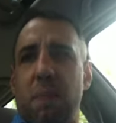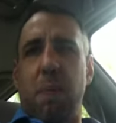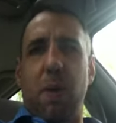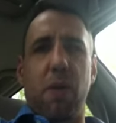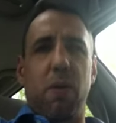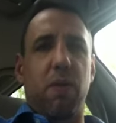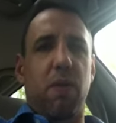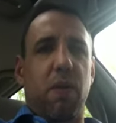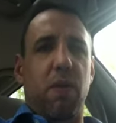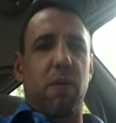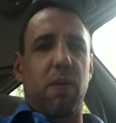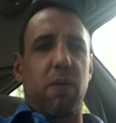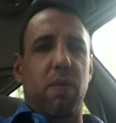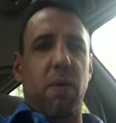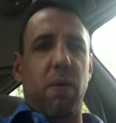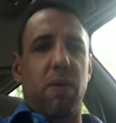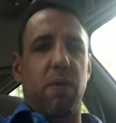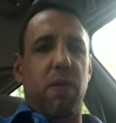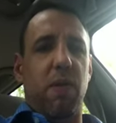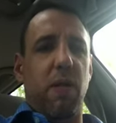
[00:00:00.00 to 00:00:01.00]
post,
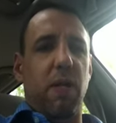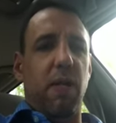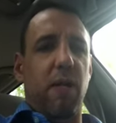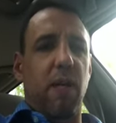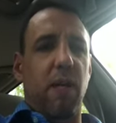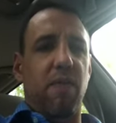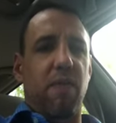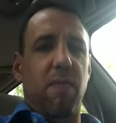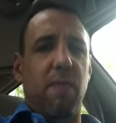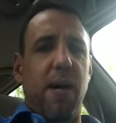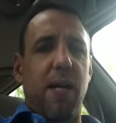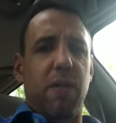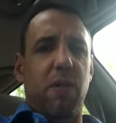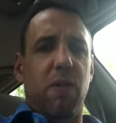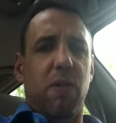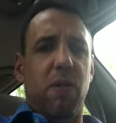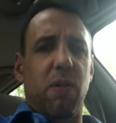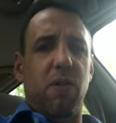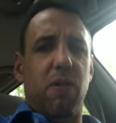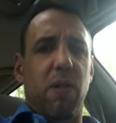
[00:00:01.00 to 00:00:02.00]
posting uh, from
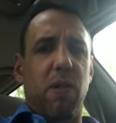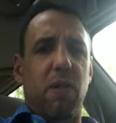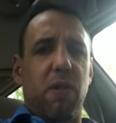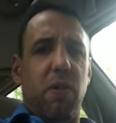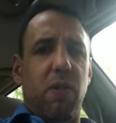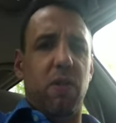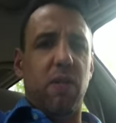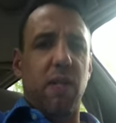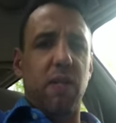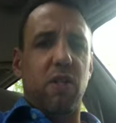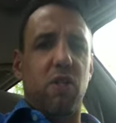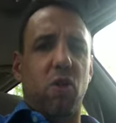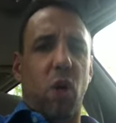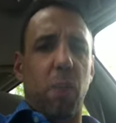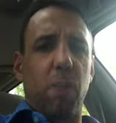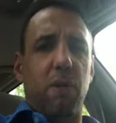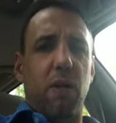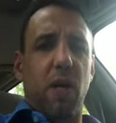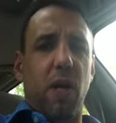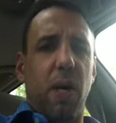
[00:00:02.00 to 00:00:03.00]
Massachusetts who said
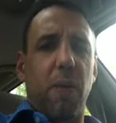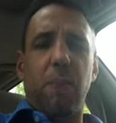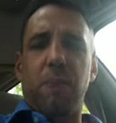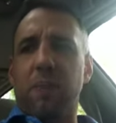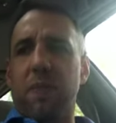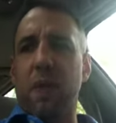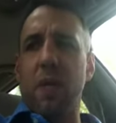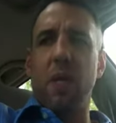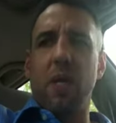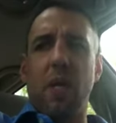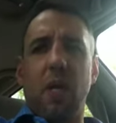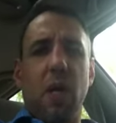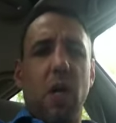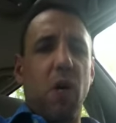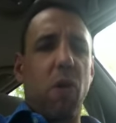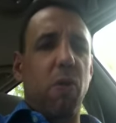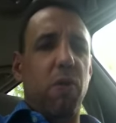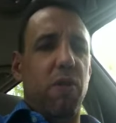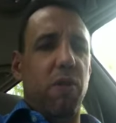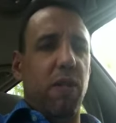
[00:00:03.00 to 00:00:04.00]
sorbitol,
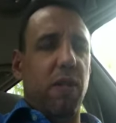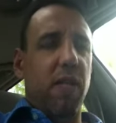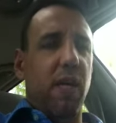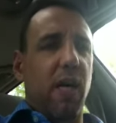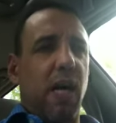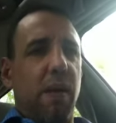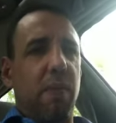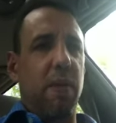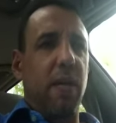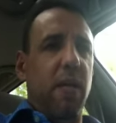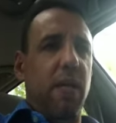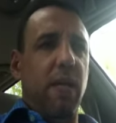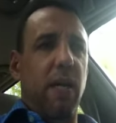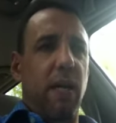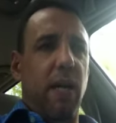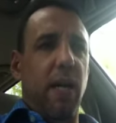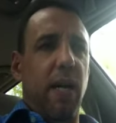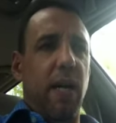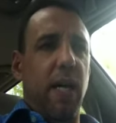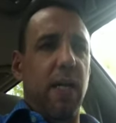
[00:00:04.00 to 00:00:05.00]
which is a common
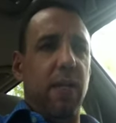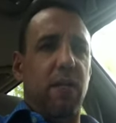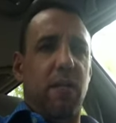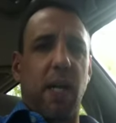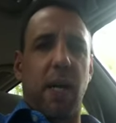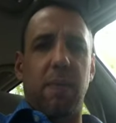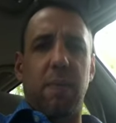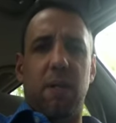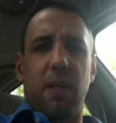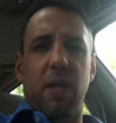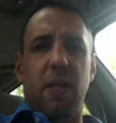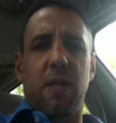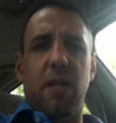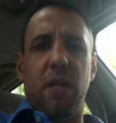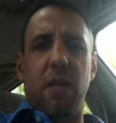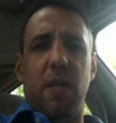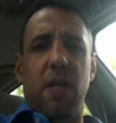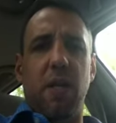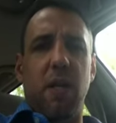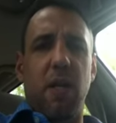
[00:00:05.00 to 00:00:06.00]
uh, substance
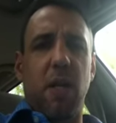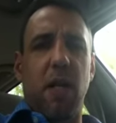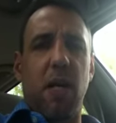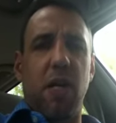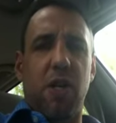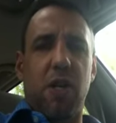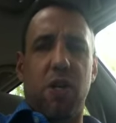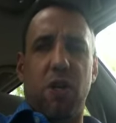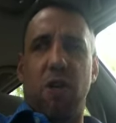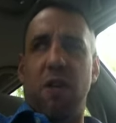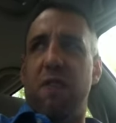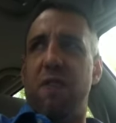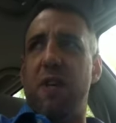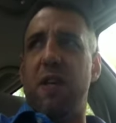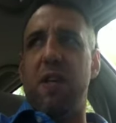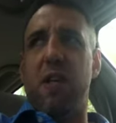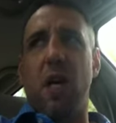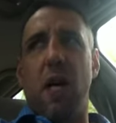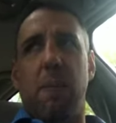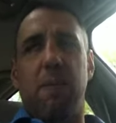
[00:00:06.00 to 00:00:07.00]
in uh,
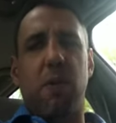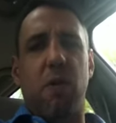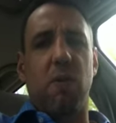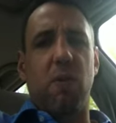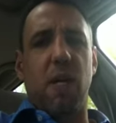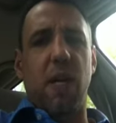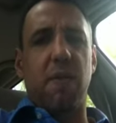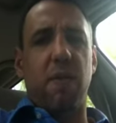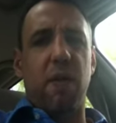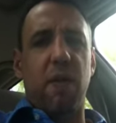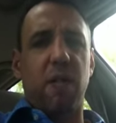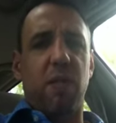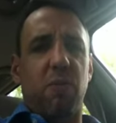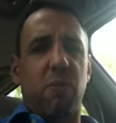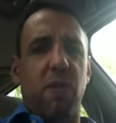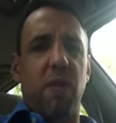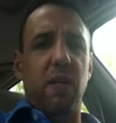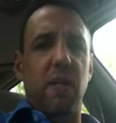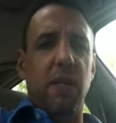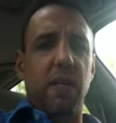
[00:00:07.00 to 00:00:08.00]
sugar-free gums or whatever, a
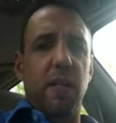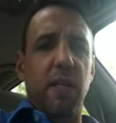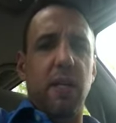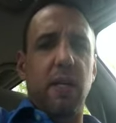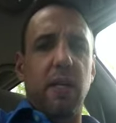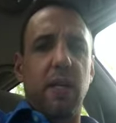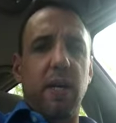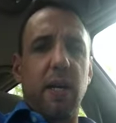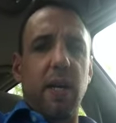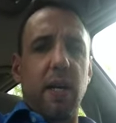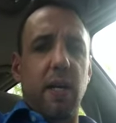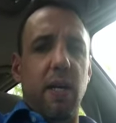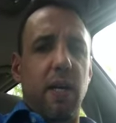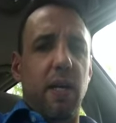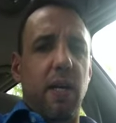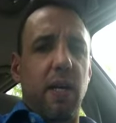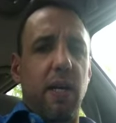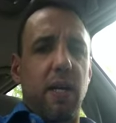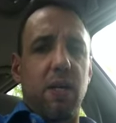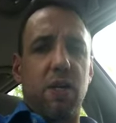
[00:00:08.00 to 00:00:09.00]
sweetening
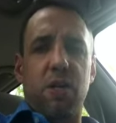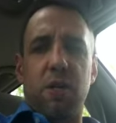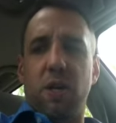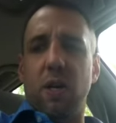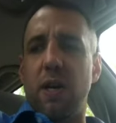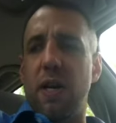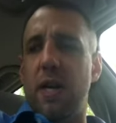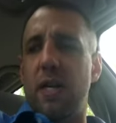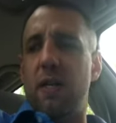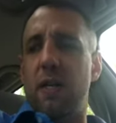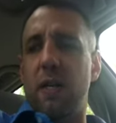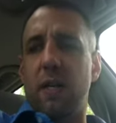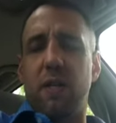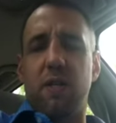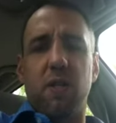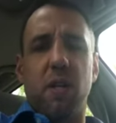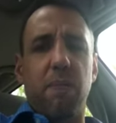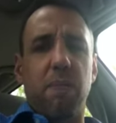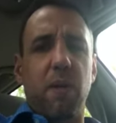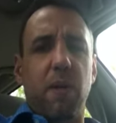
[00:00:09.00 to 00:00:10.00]
uh, sugar analog or
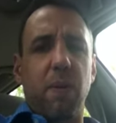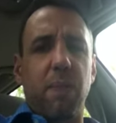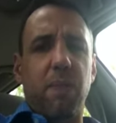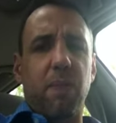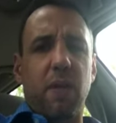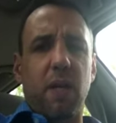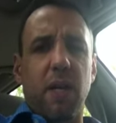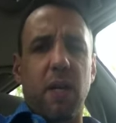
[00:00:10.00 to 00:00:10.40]
something,